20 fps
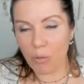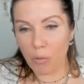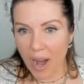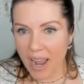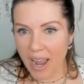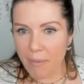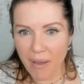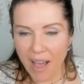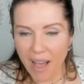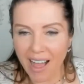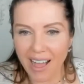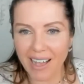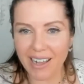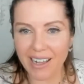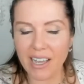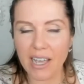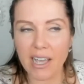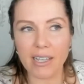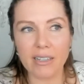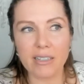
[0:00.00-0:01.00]
way
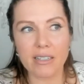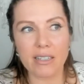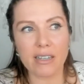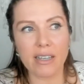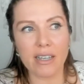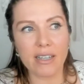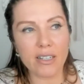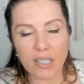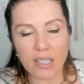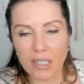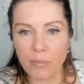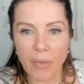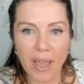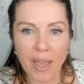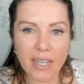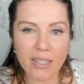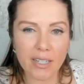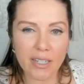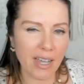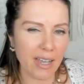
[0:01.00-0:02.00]
back. It's
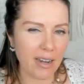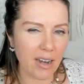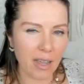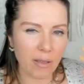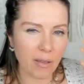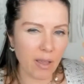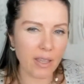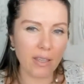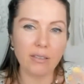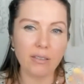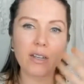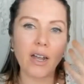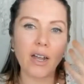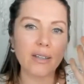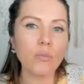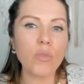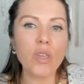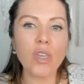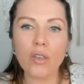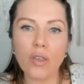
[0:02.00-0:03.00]
amazing, and it
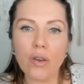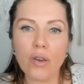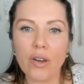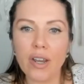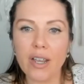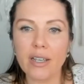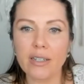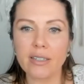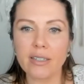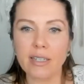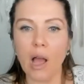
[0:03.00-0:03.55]
got me curious.